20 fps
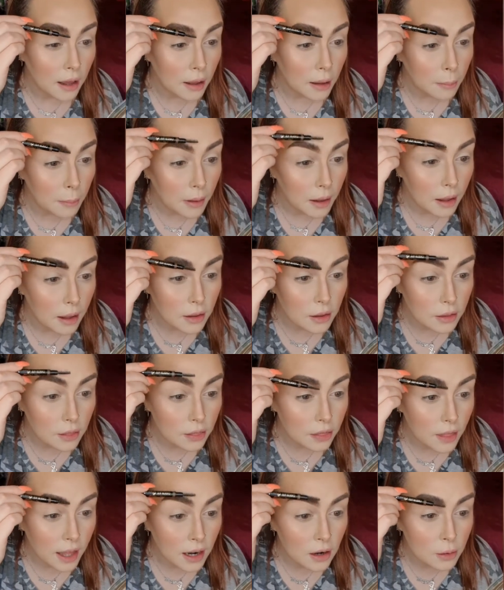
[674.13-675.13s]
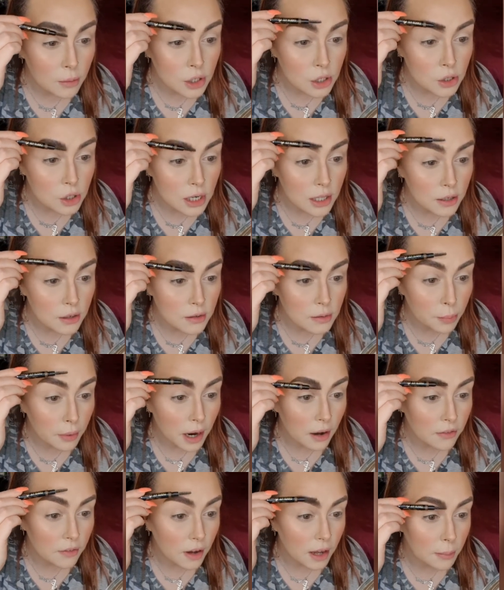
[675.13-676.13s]
Then I would usually use
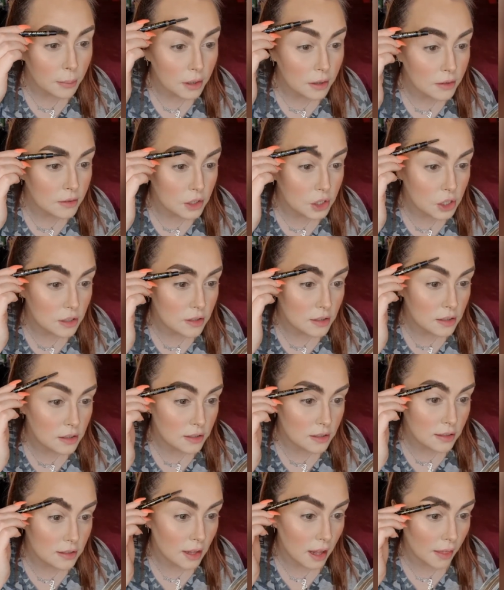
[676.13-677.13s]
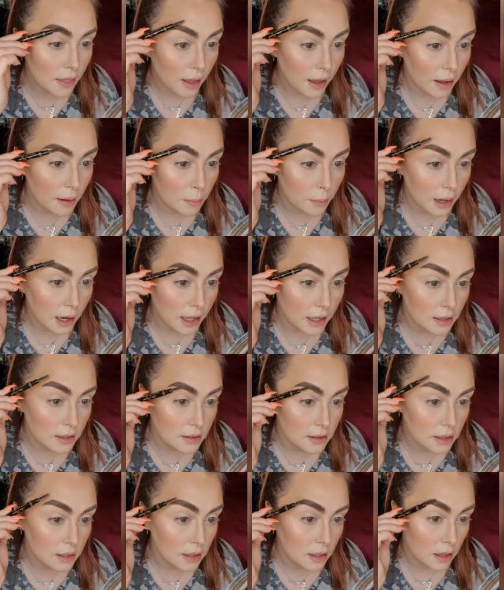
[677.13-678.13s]
brow fibres just to set that in place,
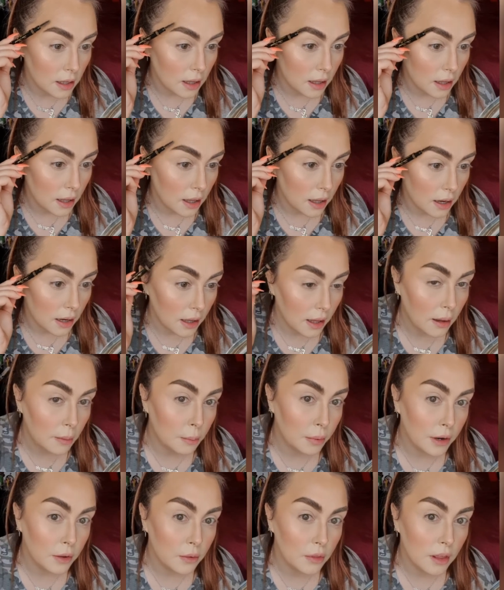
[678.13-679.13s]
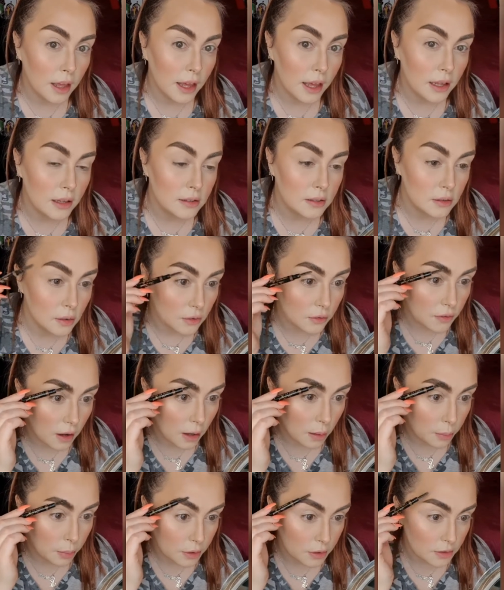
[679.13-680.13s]
and again bring all the hairs sort
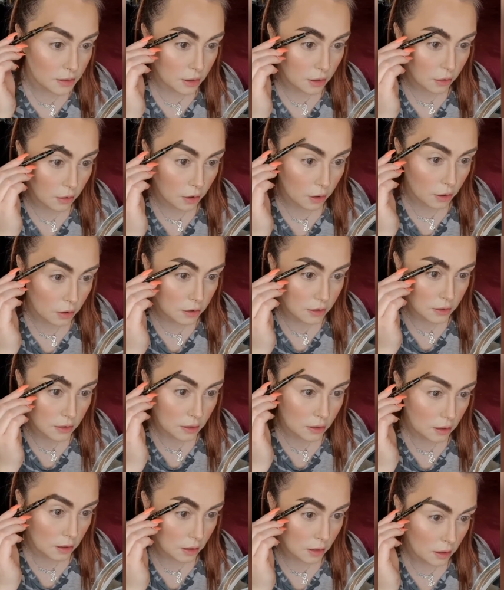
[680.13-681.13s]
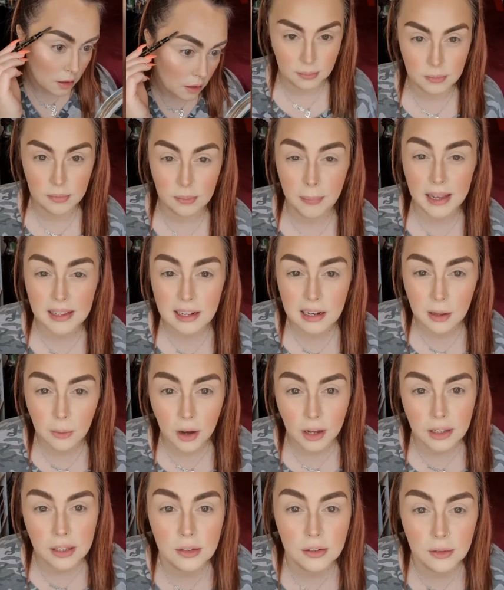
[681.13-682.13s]
of upwards and across. Basically
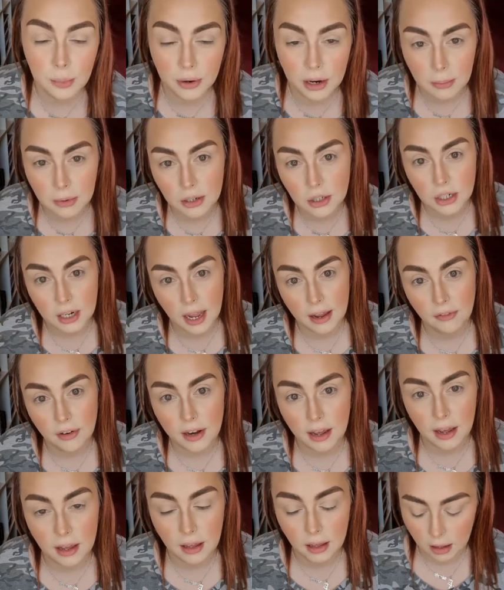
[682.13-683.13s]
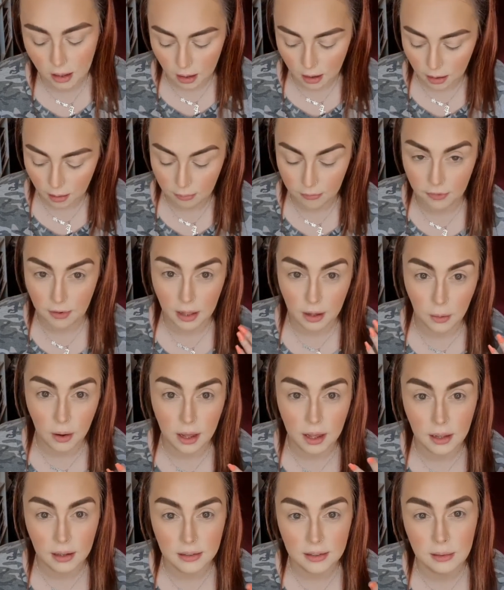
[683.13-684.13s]
what I use pretty much every day for like
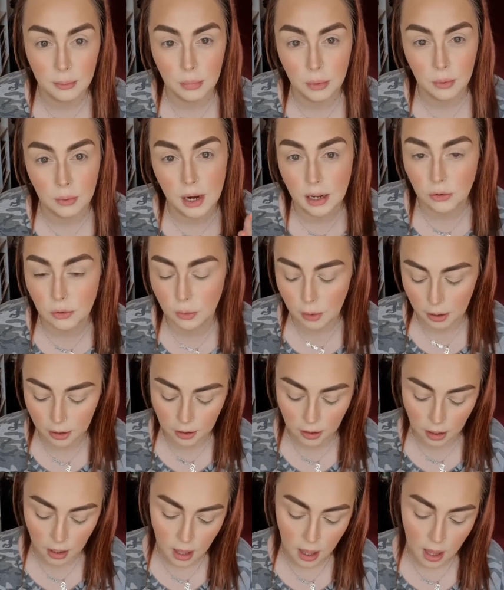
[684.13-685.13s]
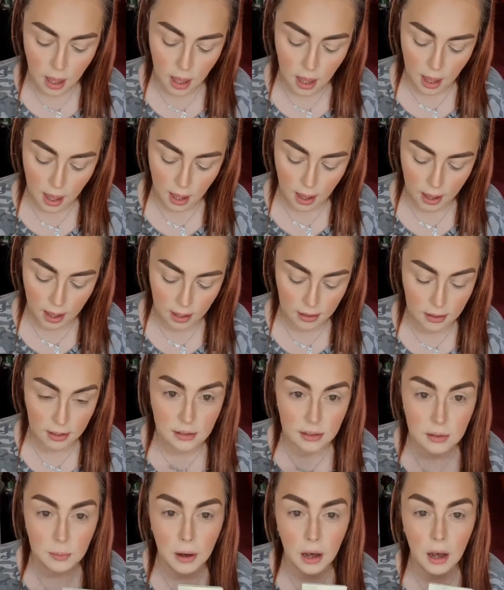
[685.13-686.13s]
quite a simple natural look. And
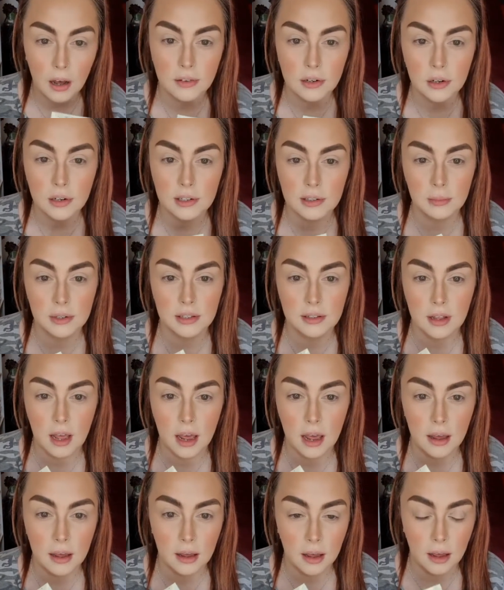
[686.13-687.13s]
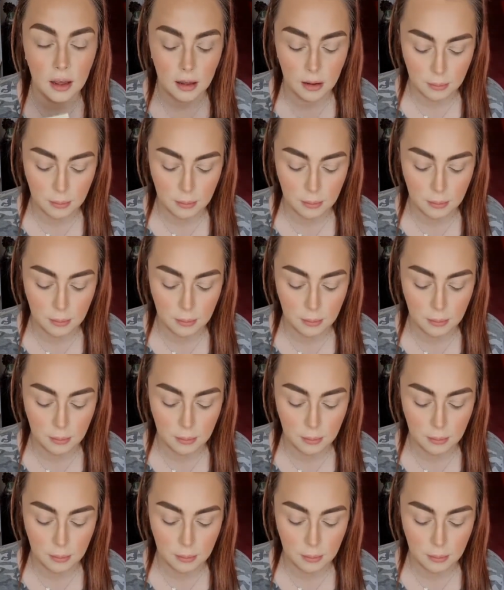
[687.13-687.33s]
this is part of a Christmas set.